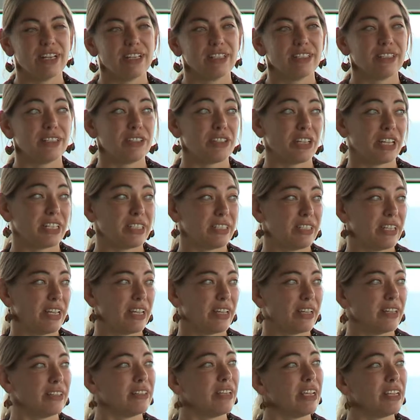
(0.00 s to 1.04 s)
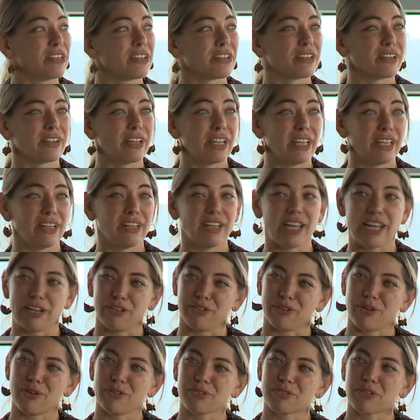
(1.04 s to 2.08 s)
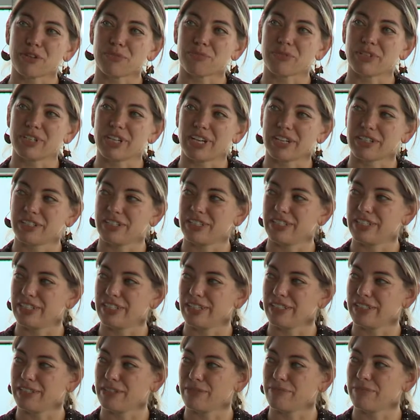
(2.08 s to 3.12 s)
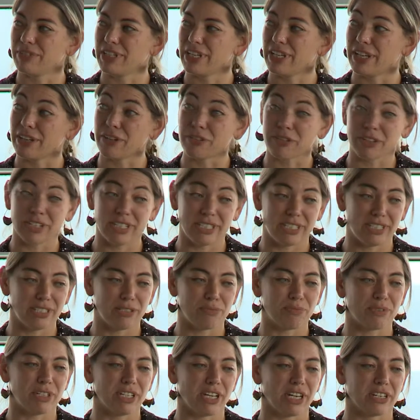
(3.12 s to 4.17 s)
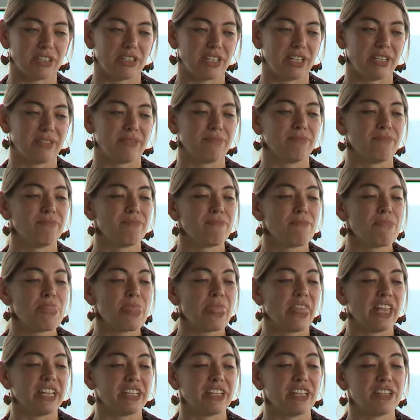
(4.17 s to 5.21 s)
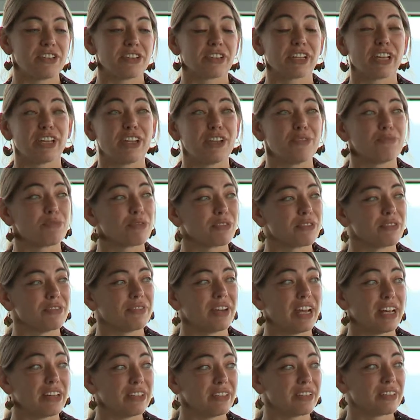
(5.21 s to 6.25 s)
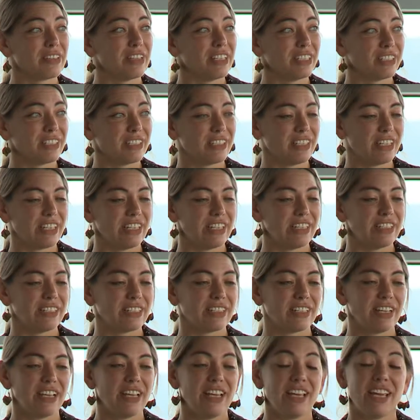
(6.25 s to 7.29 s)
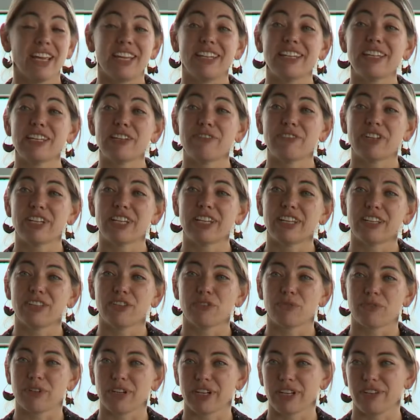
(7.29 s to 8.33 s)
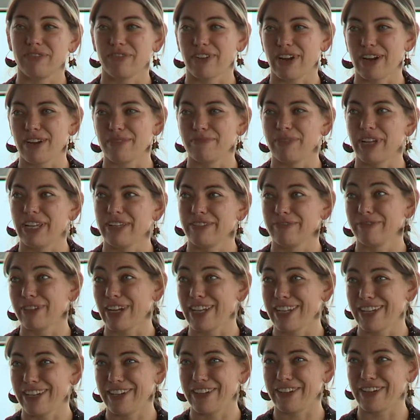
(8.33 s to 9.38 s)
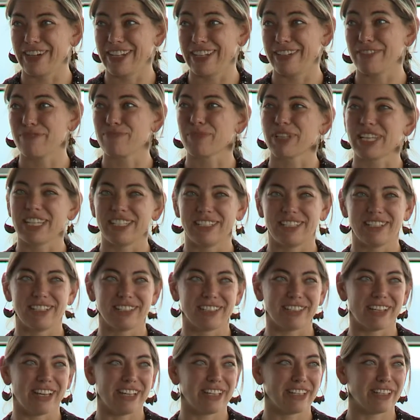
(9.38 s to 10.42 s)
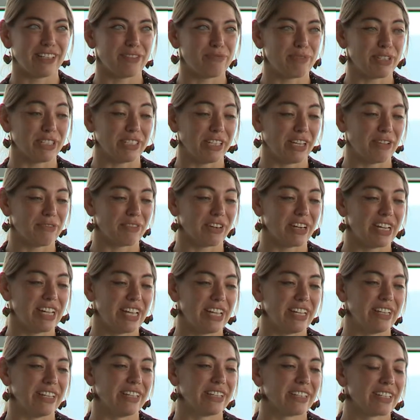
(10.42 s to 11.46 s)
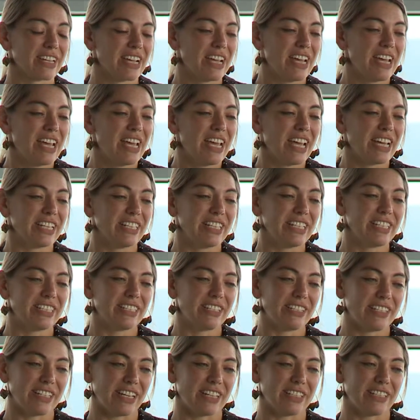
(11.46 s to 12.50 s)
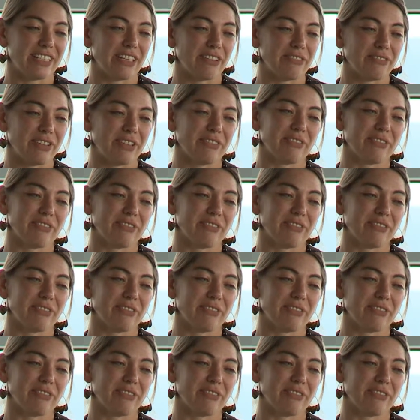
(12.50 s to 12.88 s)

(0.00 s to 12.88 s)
suggesting nature in agricultural production systems increases production, that nature can improve health in cities and even in the work environment, right here in places like the building we're in. And these suggest that there